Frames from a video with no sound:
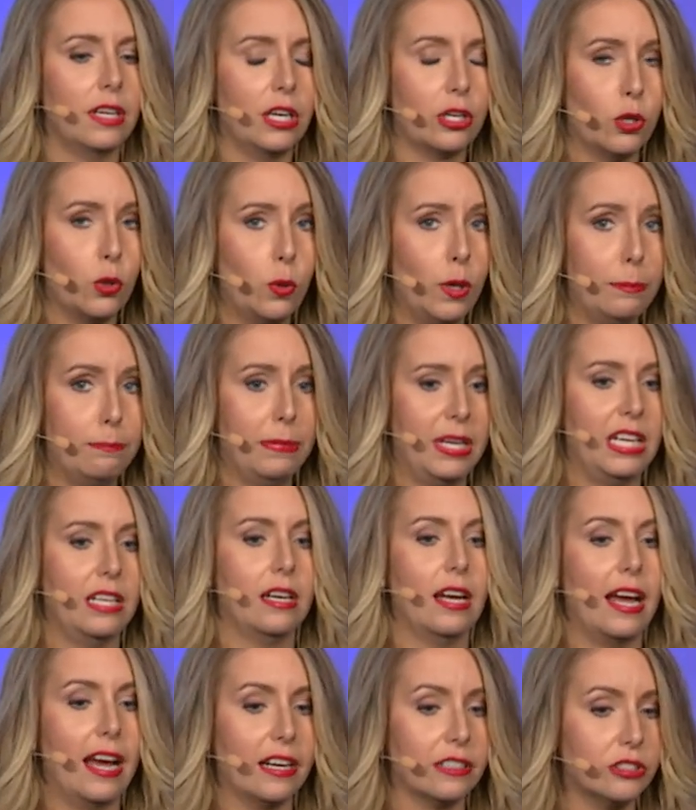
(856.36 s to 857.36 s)

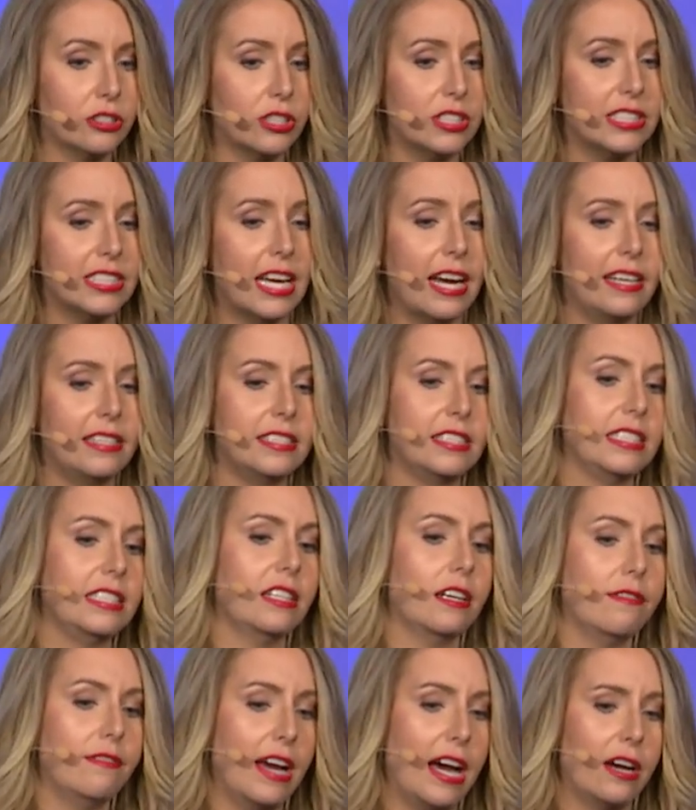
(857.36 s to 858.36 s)
equipping,
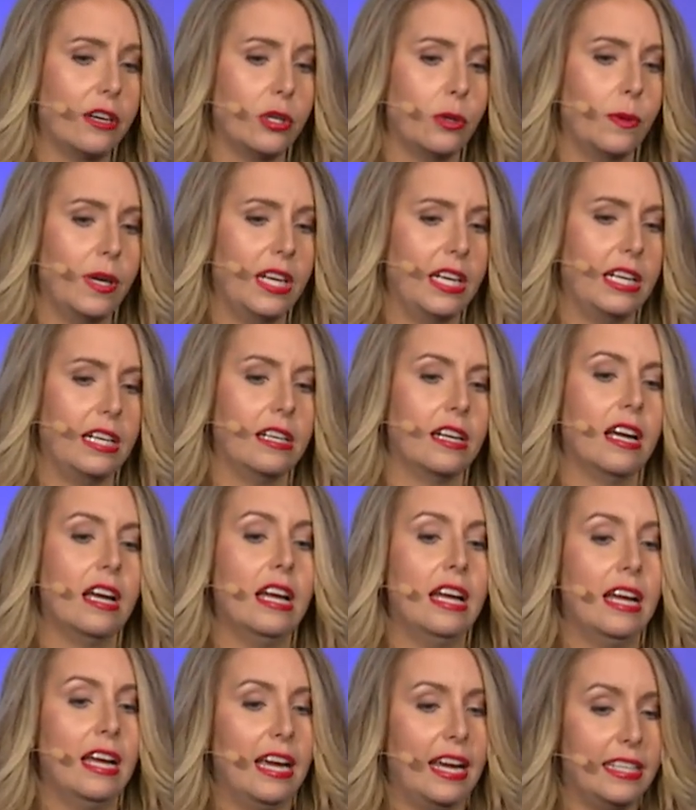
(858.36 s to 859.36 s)
exercising, evaluating,
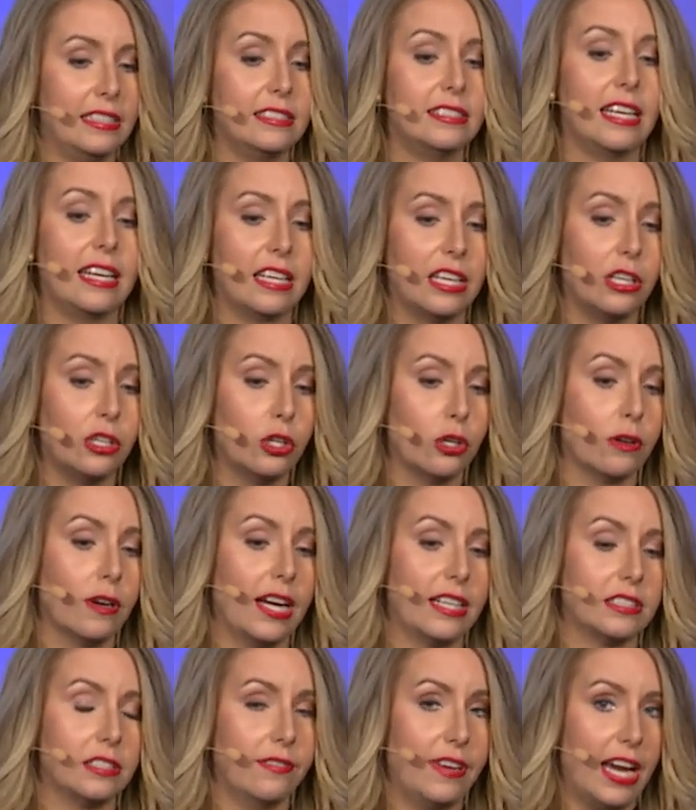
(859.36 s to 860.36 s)
and taking
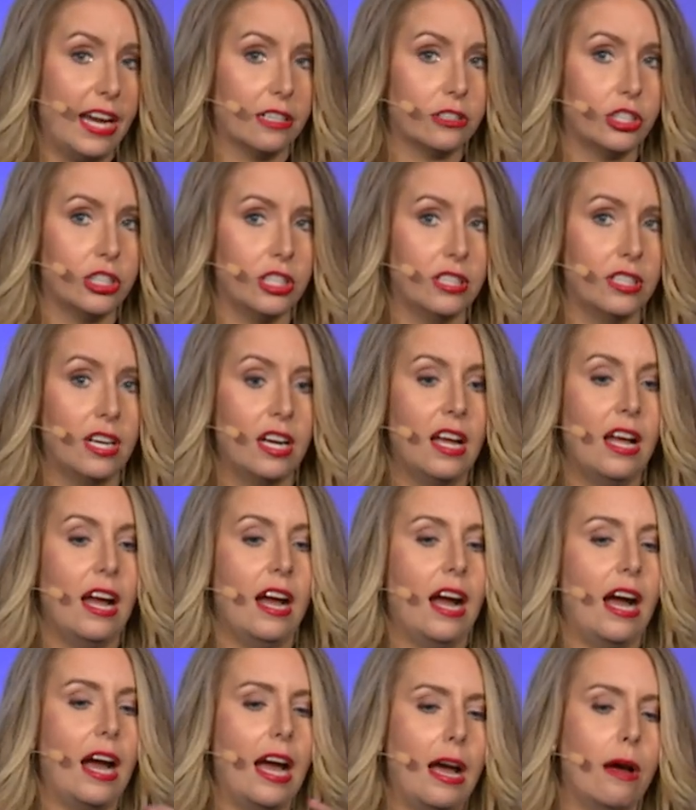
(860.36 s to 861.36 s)
corrective action.
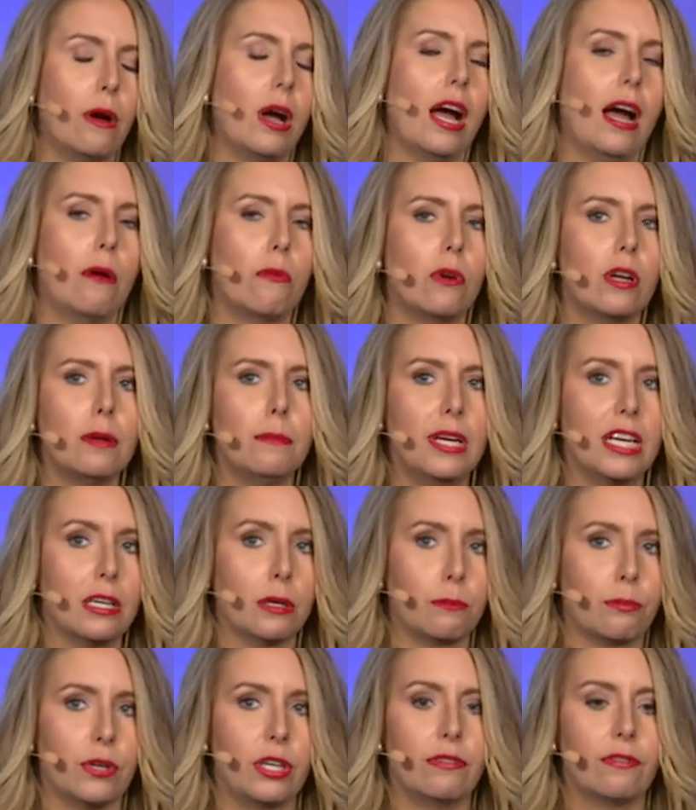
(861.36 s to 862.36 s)
I want to make
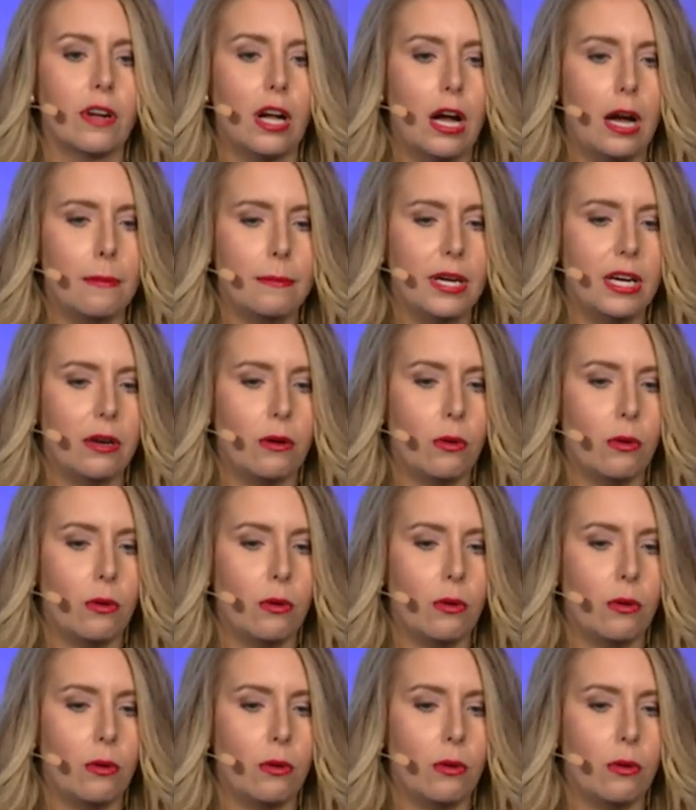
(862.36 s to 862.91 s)
a brief comment